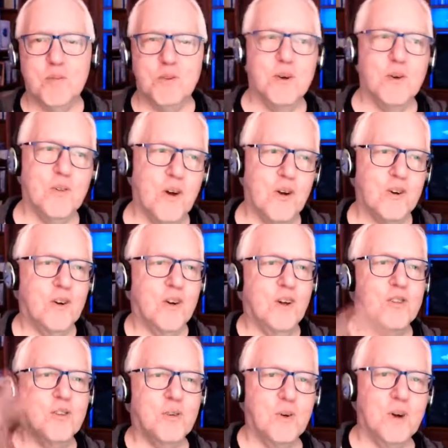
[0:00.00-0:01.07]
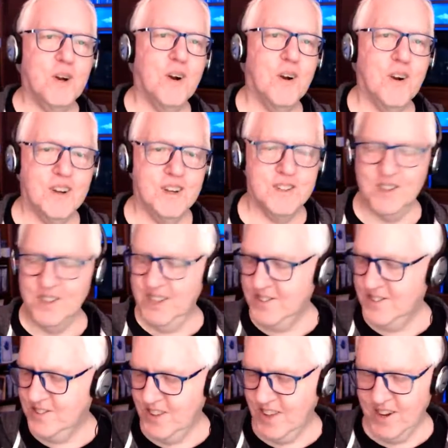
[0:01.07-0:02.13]
no longer on Twitter, and et
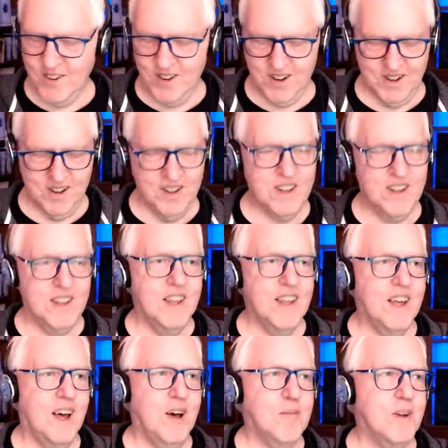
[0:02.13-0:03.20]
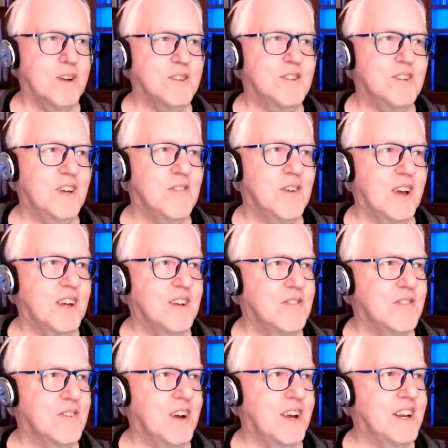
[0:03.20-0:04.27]
cetera. I'm going to see if I can
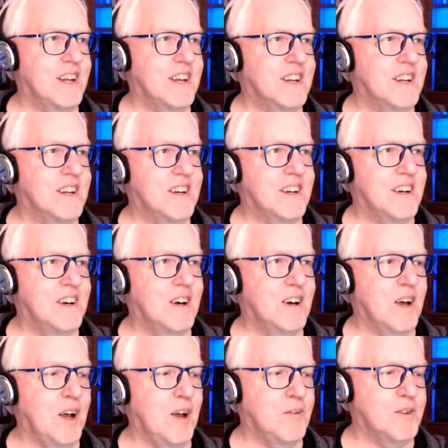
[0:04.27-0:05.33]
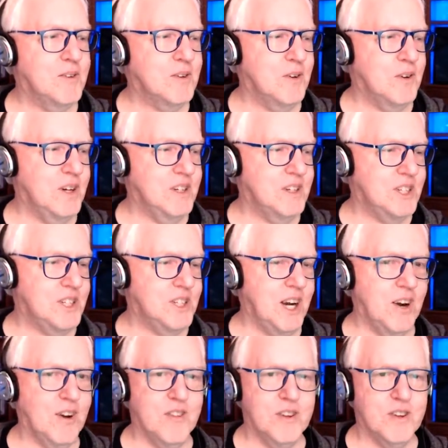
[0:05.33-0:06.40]
find it. I was going to
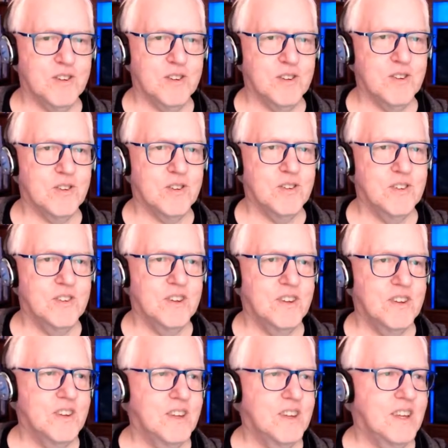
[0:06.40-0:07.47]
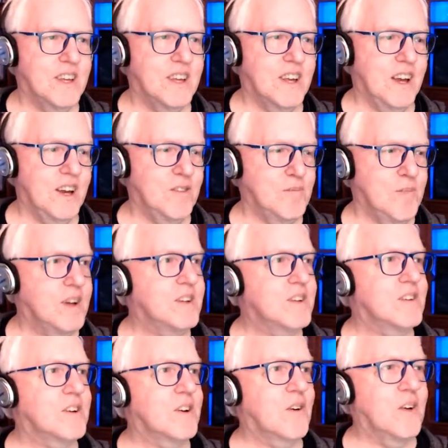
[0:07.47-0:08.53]
share this. I'm not
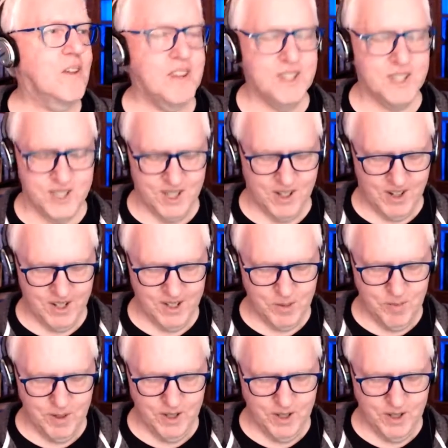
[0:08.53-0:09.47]
currently sharing. Let